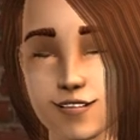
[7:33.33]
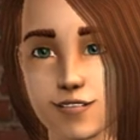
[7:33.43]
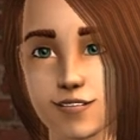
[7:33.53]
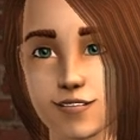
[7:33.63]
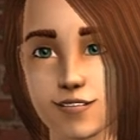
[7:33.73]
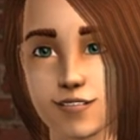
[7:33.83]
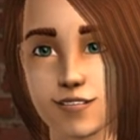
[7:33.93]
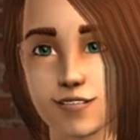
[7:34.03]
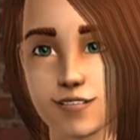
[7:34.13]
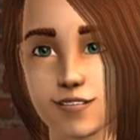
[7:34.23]

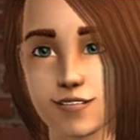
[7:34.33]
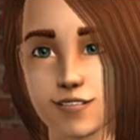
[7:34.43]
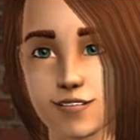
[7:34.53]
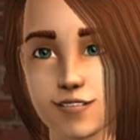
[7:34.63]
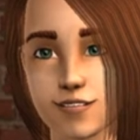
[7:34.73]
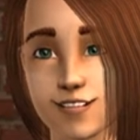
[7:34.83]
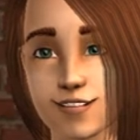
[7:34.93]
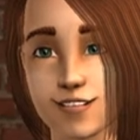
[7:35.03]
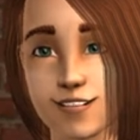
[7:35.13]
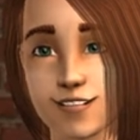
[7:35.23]

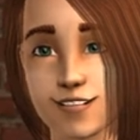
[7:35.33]
No one is speaking in this clip.